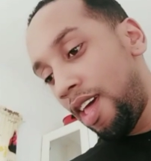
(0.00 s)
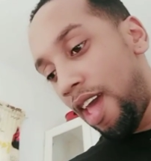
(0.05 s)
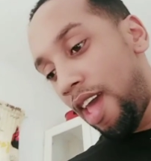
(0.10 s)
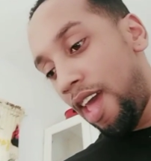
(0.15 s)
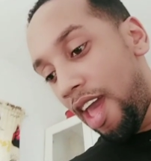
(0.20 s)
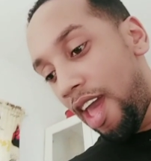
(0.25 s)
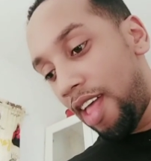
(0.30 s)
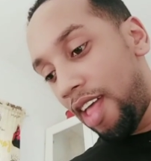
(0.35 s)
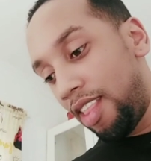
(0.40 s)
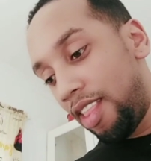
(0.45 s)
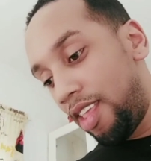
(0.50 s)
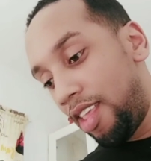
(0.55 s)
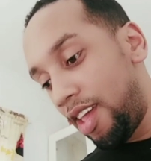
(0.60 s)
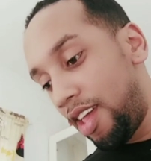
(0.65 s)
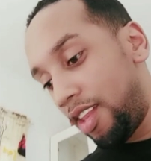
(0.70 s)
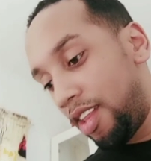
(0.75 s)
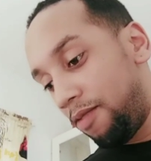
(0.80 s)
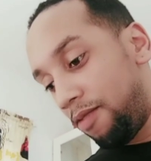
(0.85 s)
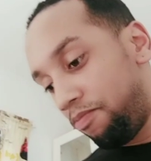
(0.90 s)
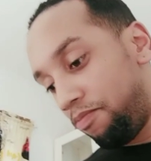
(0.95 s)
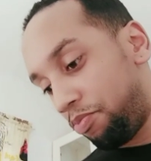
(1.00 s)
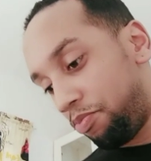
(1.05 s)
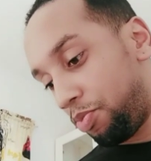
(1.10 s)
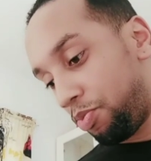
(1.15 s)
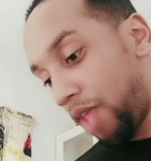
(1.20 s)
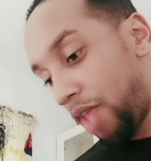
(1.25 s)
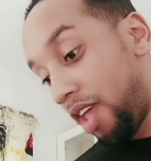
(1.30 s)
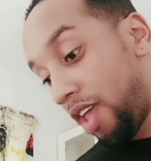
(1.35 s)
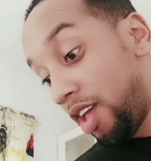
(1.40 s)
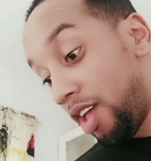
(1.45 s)
And then,
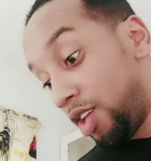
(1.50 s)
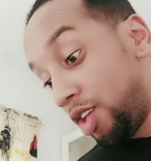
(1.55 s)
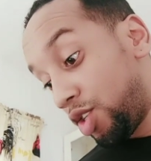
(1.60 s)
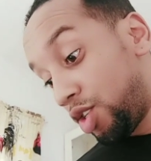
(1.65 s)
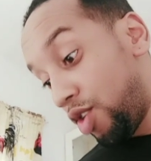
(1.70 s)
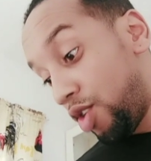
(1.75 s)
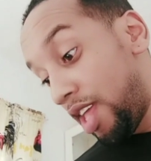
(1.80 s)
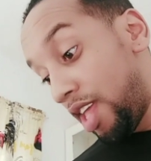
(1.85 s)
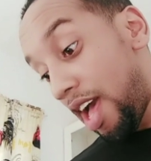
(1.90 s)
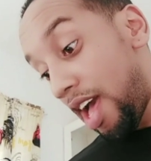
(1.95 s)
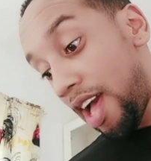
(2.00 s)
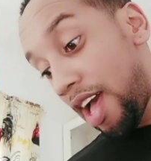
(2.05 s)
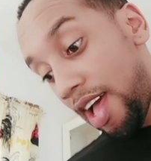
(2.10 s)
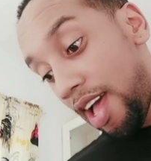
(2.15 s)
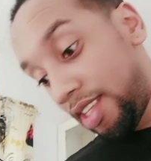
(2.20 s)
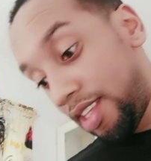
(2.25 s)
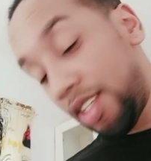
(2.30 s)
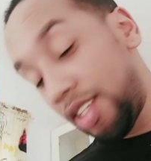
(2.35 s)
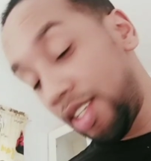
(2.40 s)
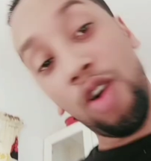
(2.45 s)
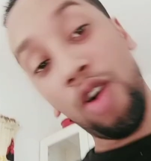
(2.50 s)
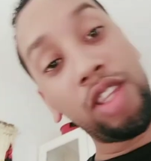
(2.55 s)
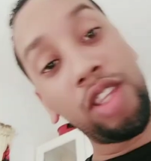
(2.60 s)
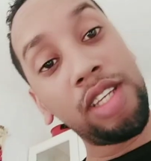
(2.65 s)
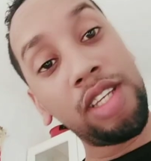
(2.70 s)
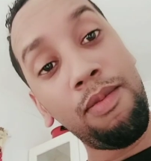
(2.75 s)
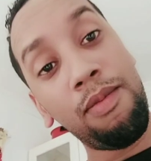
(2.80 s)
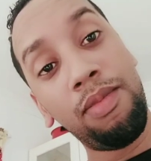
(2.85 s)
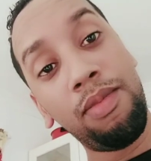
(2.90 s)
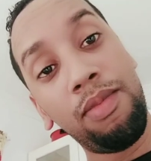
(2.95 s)
so yeah, I just got
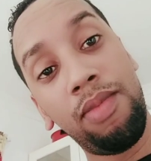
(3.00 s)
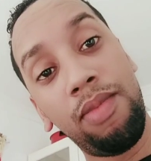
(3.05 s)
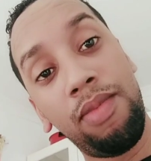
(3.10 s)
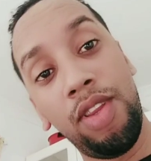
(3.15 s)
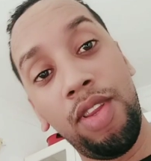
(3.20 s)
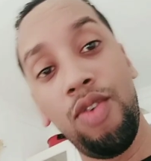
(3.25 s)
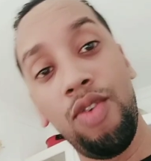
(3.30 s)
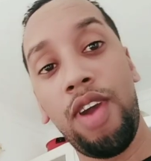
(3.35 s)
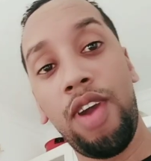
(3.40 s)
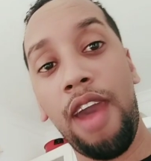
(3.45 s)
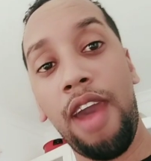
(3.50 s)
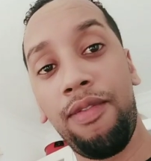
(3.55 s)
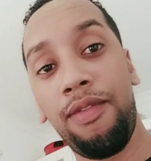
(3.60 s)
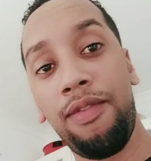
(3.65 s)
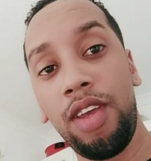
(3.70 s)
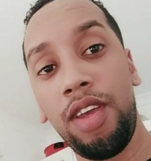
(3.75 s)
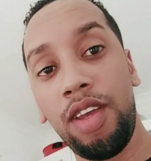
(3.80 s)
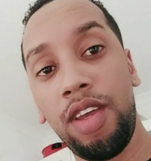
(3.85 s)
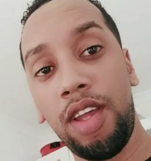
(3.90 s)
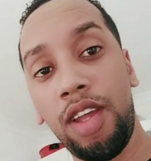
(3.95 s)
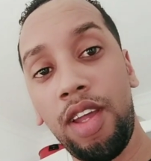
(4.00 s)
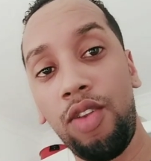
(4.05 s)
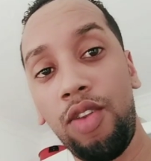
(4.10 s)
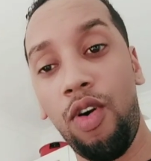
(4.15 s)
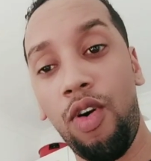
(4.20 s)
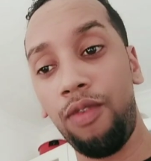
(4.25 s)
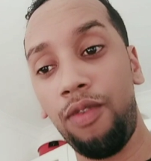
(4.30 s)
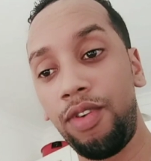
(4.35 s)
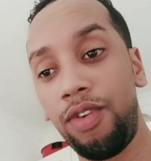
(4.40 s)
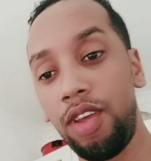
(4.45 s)
some new Qafe green
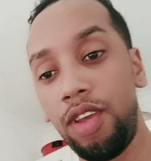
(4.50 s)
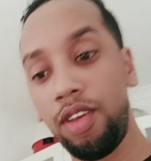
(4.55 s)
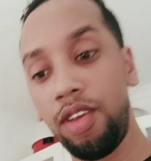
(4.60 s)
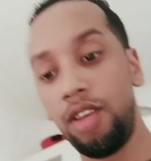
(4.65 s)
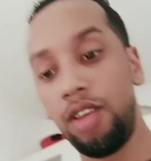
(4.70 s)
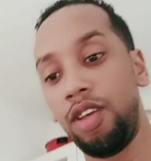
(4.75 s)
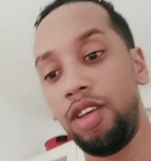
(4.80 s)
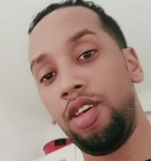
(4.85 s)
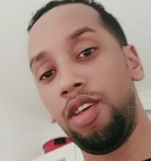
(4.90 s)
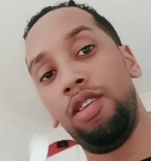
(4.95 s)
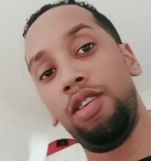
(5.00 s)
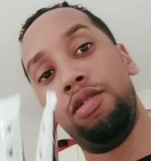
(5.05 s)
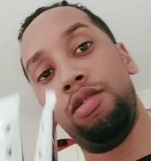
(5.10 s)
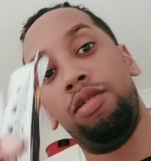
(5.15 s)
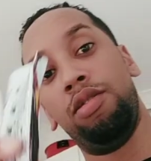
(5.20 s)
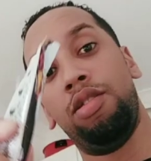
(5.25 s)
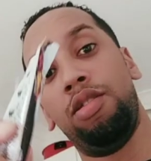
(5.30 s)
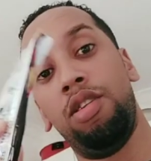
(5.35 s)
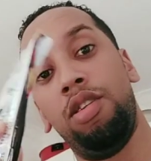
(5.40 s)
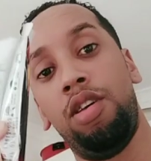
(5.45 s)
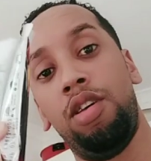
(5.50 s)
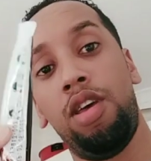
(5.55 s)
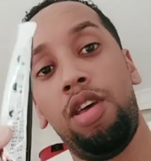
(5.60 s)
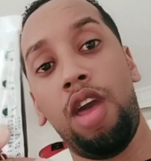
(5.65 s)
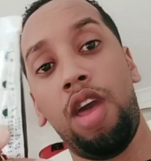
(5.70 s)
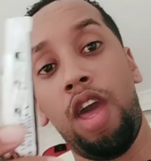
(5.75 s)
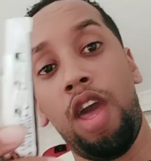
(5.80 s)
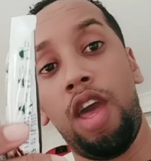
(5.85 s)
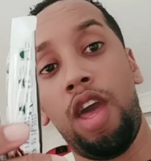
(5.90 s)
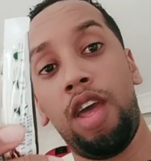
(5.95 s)
coffee.
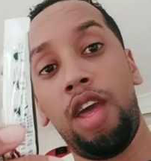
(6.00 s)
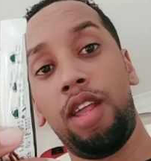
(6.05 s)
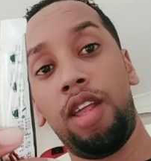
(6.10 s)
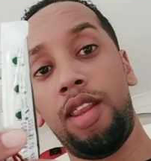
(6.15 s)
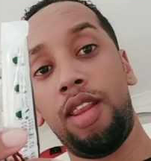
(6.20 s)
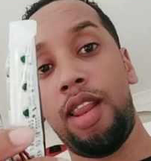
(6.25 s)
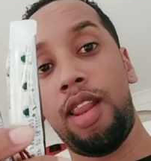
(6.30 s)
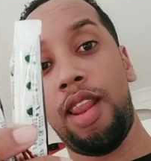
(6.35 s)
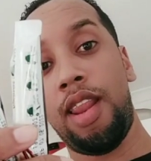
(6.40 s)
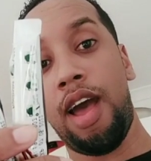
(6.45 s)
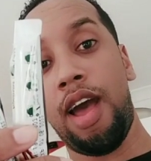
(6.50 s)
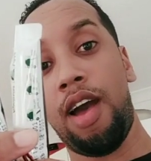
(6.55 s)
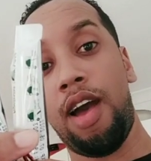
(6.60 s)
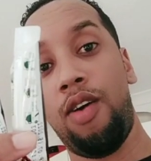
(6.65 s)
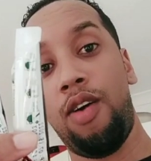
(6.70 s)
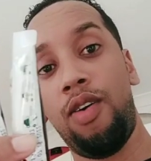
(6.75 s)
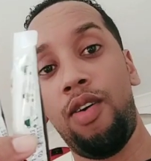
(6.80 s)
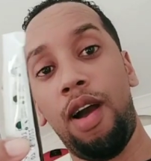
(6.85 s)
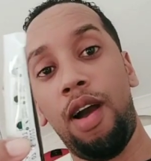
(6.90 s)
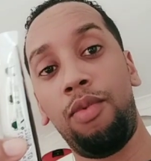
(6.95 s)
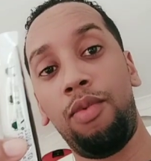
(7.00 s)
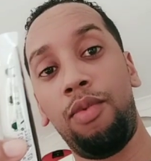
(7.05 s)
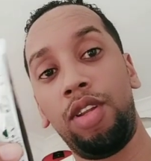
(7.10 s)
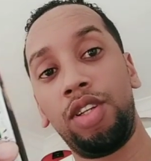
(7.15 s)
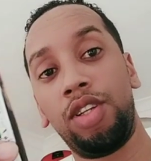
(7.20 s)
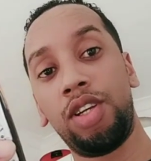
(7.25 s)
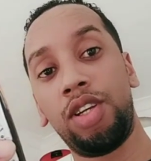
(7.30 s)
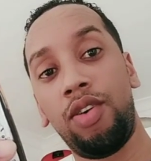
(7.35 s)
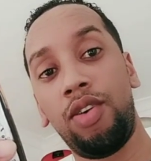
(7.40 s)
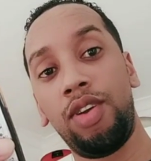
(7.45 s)
And now I'm gonna
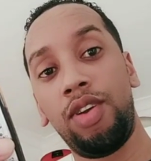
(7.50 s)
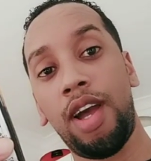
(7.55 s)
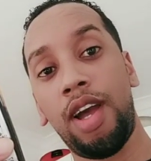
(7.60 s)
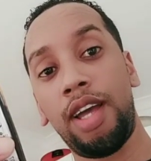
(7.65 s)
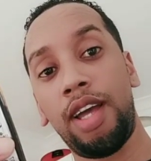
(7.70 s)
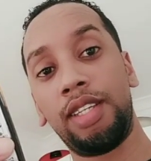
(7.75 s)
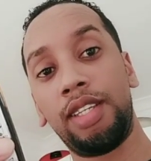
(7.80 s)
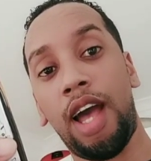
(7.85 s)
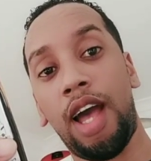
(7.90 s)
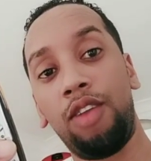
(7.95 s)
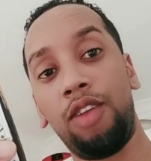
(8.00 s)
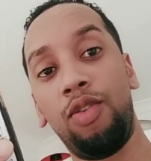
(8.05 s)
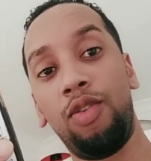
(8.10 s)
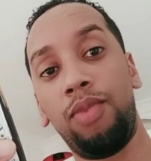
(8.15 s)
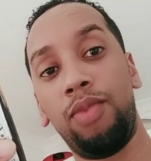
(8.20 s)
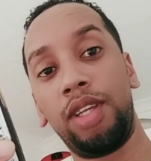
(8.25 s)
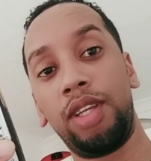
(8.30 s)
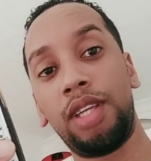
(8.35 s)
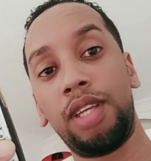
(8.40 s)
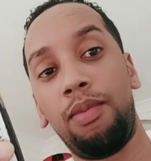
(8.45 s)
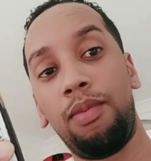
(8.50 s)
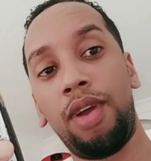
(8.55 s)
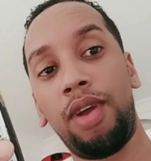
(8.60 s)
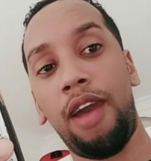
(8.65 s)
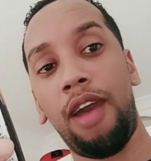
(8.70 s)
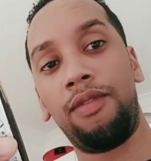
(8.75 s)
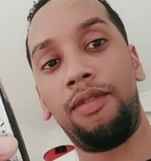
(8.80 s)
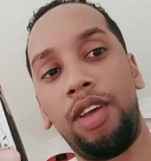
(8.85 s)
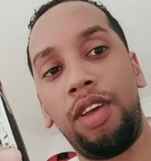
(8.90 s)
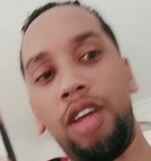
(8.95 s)
show you guys how to make some
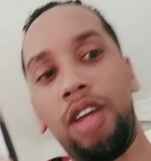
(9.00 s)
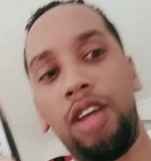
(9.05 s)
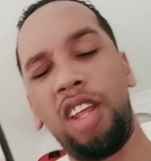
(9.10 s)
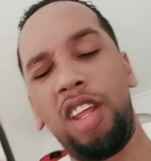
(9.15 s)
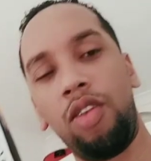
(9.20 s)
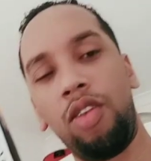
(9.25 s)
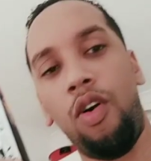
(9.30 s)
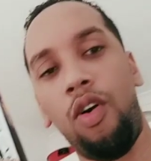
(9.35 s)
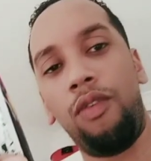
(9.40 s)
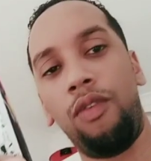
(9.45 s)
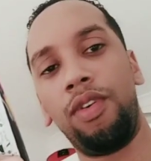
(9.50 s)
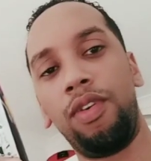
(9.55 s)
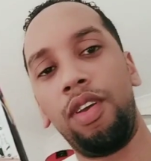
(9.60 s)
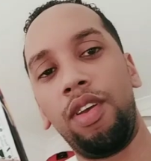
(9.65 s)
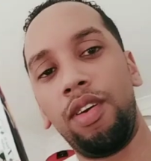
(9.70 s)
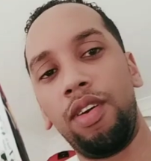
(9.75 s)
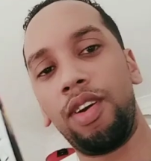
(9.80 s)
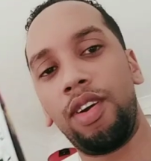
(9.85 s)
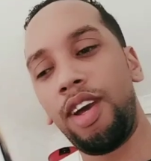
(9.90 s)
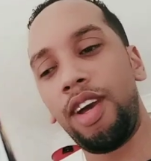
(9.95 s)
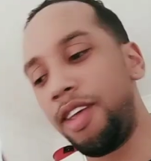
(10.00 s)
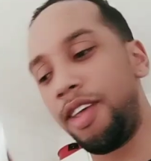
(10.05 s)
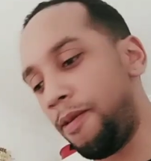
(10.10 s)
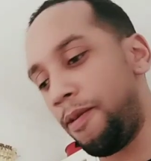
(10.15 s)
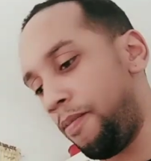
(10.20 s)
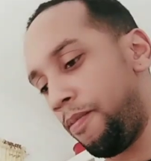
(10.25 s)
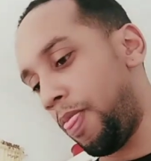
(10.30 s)
Qafe green coffee, okay?